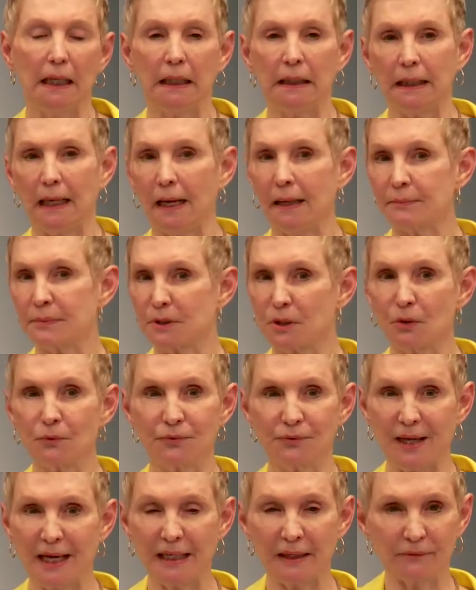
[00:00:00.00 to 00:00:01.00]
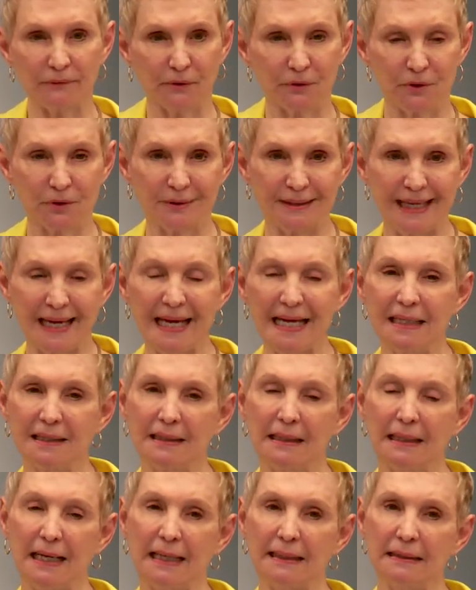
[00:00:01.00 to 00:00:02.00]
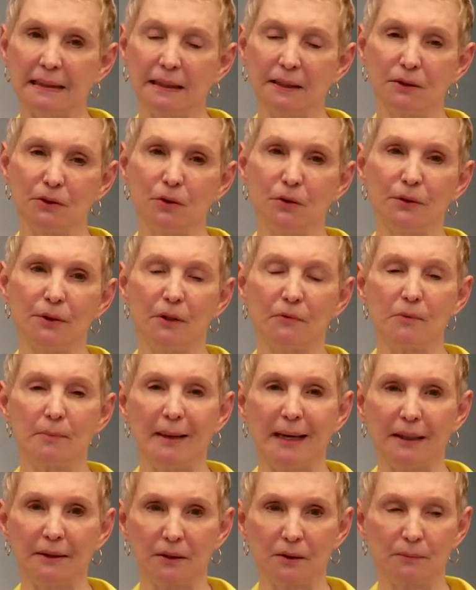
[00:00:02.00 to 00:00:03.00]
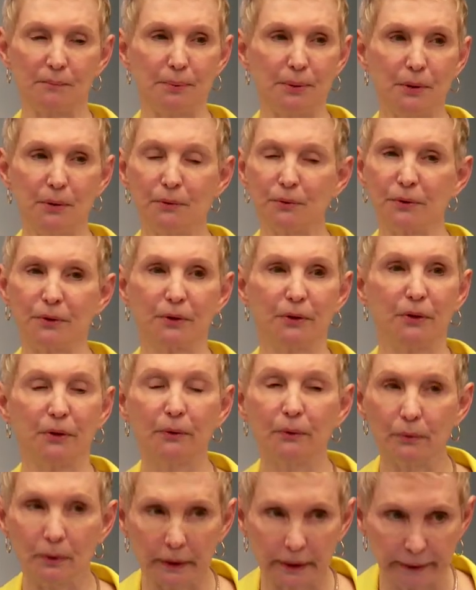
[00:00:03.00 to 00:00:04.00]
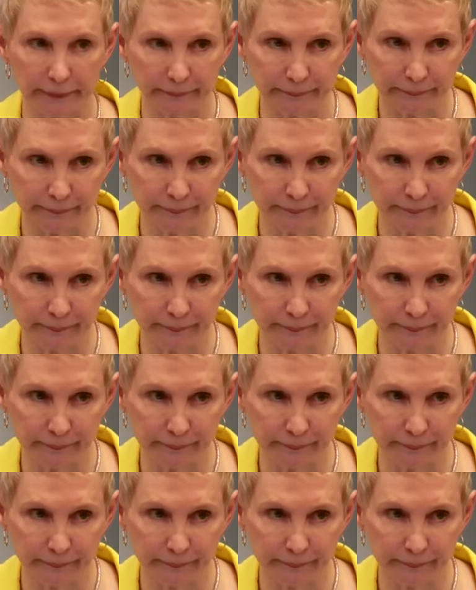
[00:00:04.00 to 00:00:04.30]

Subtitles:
And I'm so thankful today that I didn't know enough about the computer to Google it.